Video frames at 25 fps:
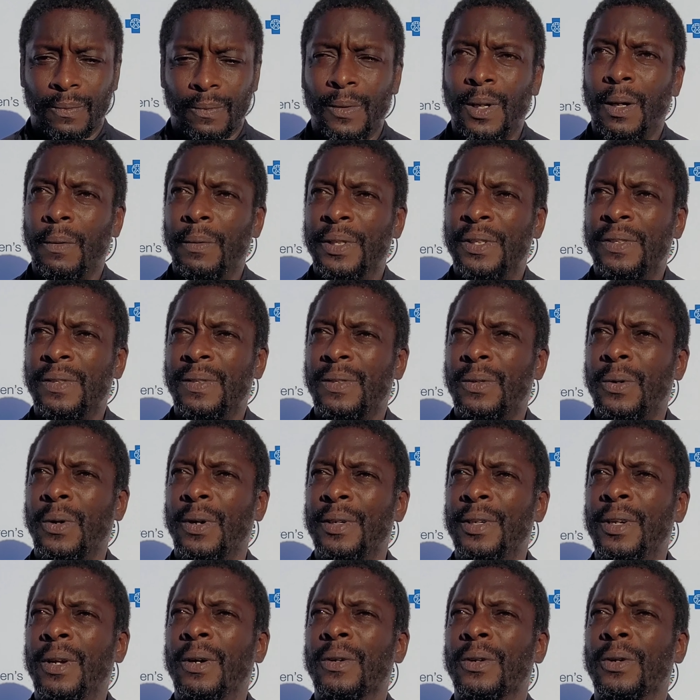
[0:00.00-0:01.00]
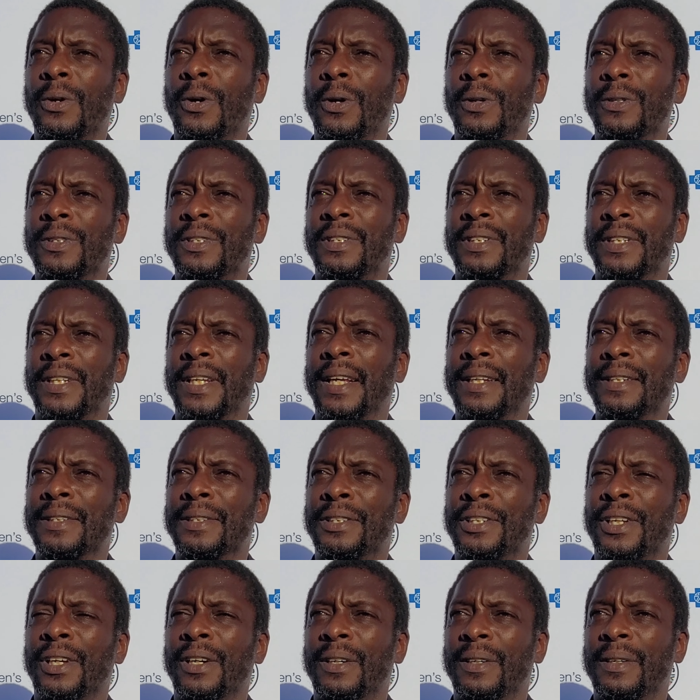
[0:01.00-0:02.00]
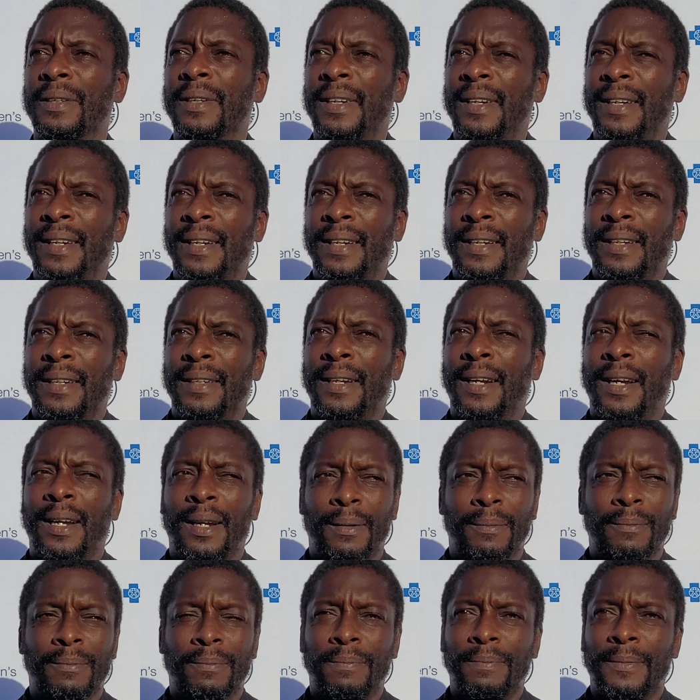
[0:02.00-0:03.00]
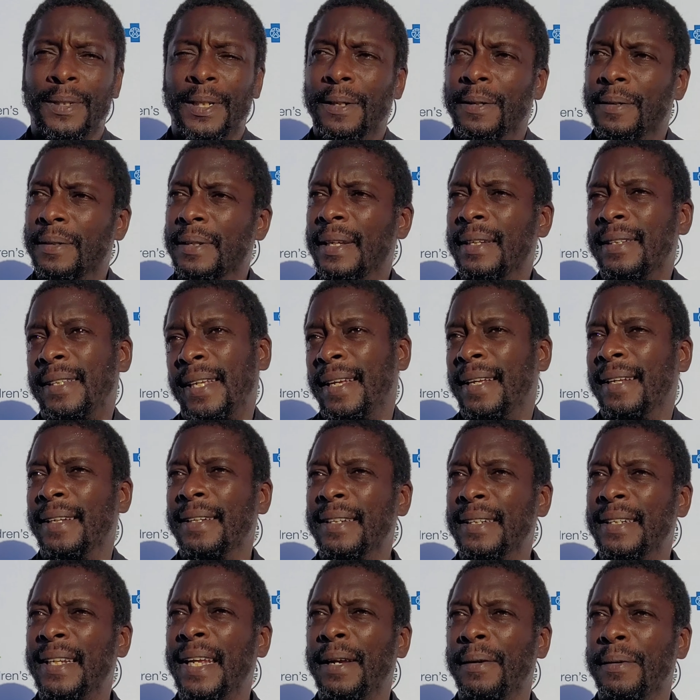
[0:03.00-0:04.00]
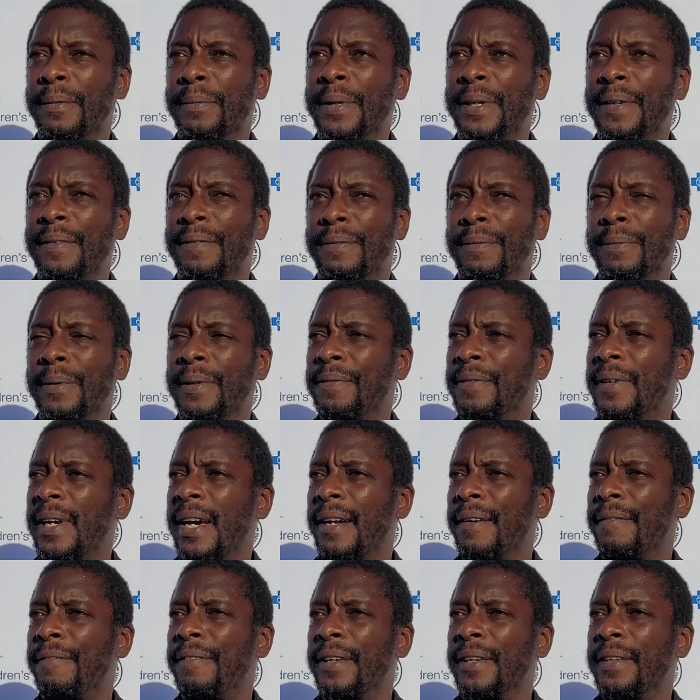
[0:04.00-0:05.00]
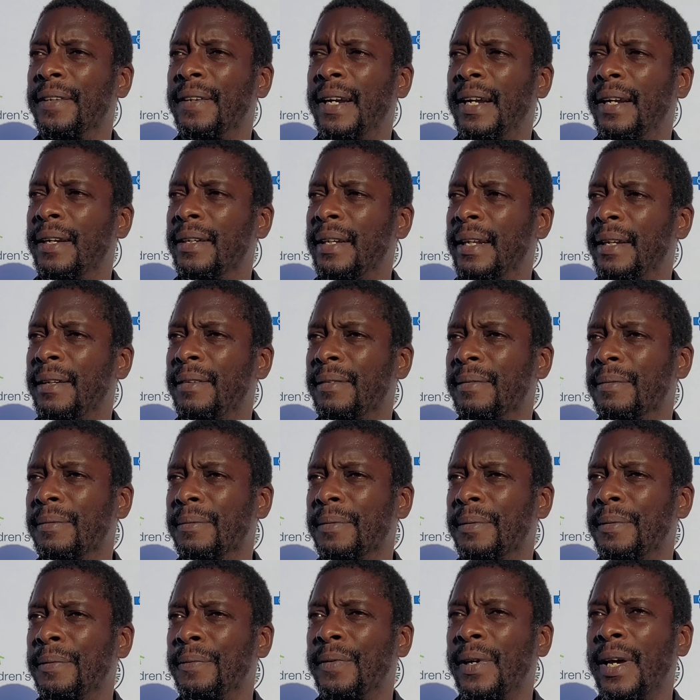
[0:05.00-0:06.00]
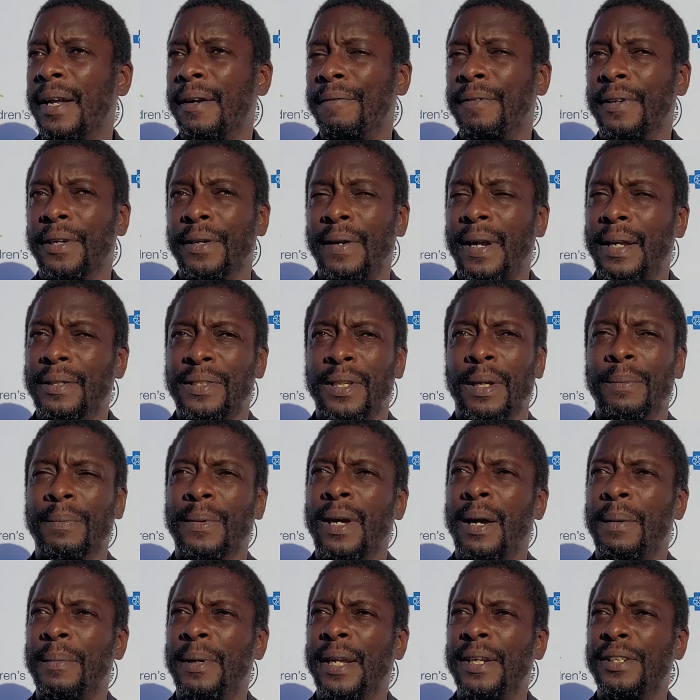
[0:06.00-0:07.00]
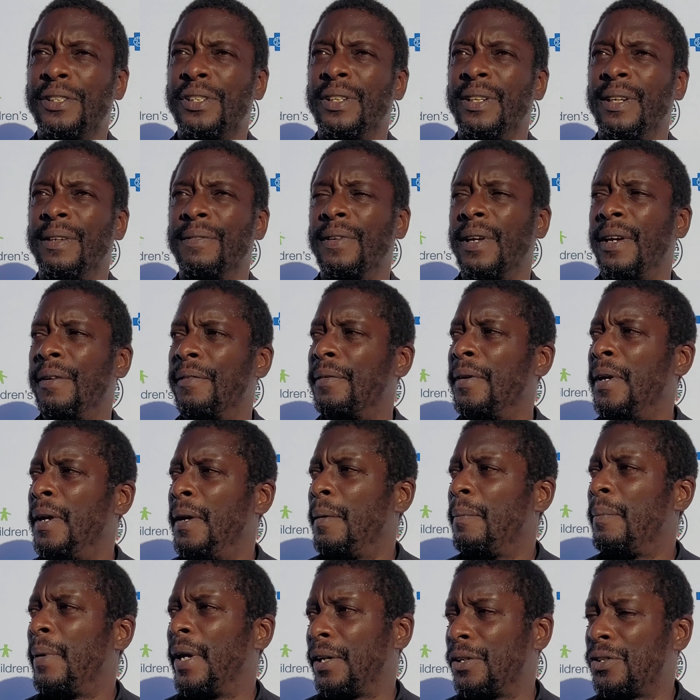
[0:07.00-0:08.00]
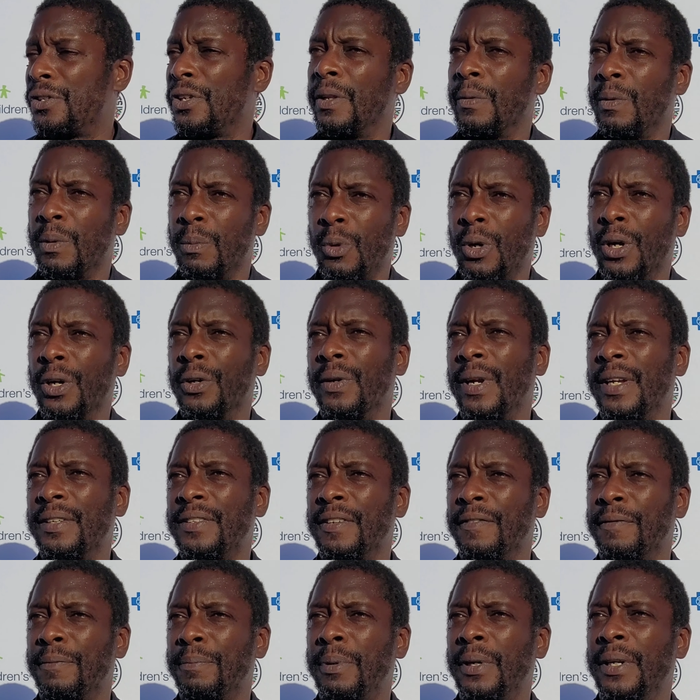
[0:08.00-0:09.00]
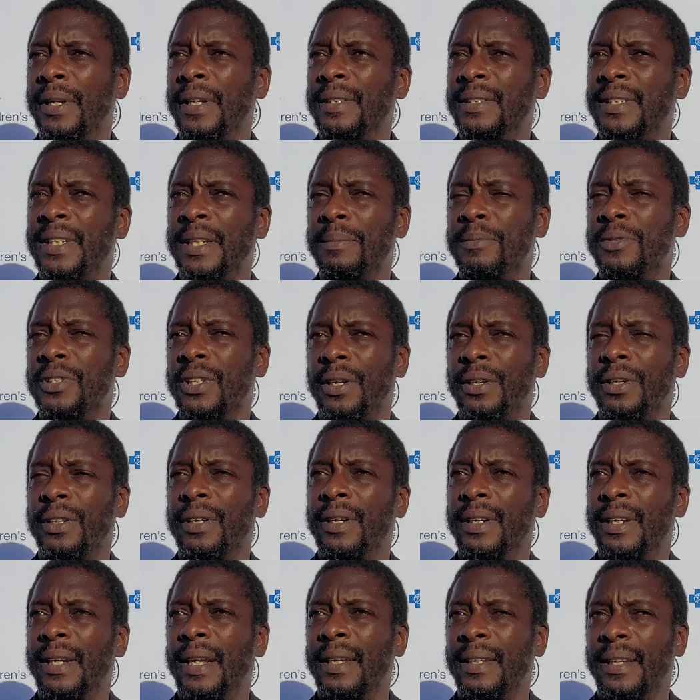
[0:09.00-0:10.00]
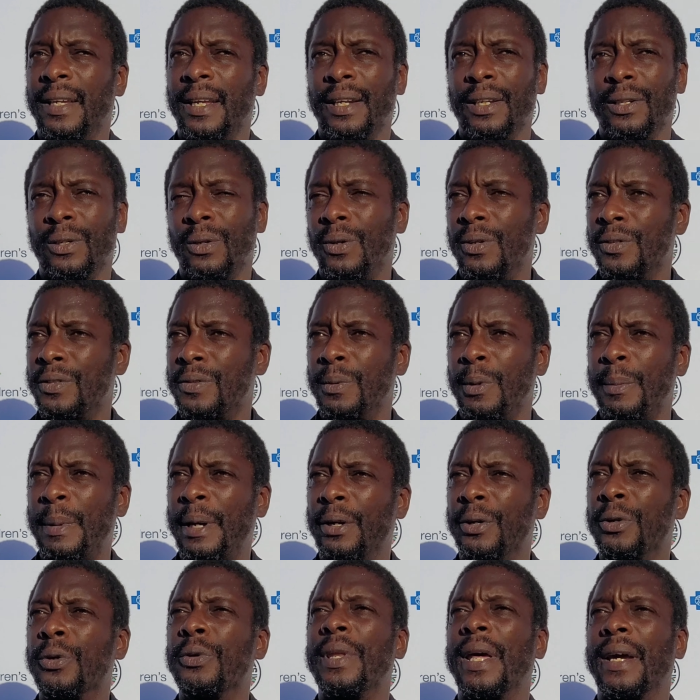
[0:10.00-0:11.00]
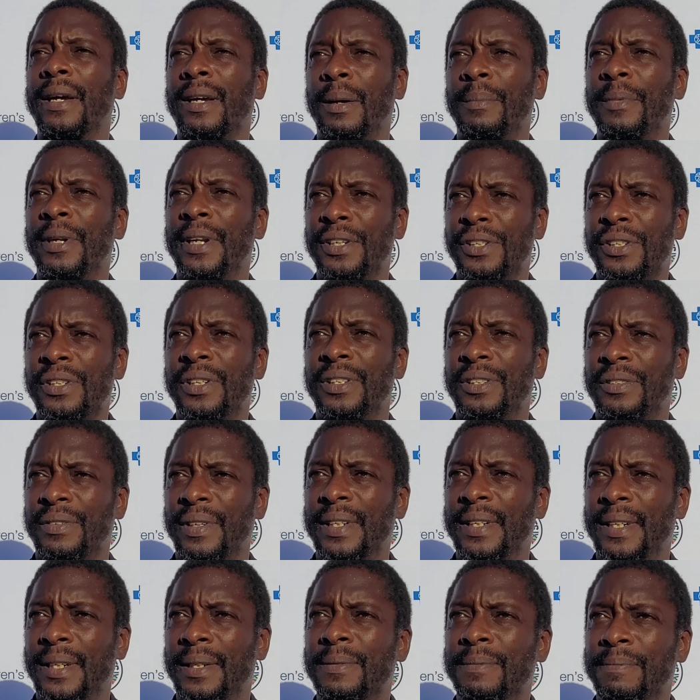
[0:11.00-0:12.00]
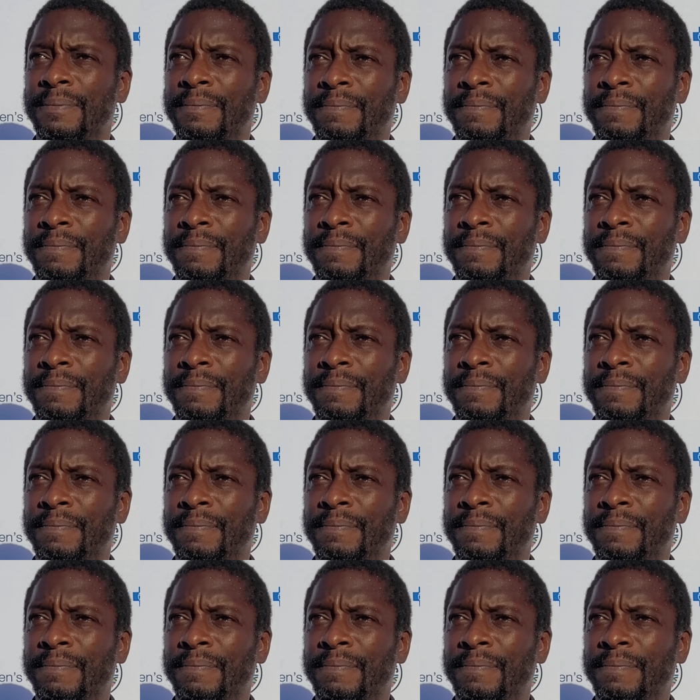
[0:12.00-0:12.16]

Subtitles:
Well, we scored no goals again, so at the end of the day, we've got to figure out some combination of making sure that we're more aggressive, putting teams under and getting goals, no matter who that combination is right now.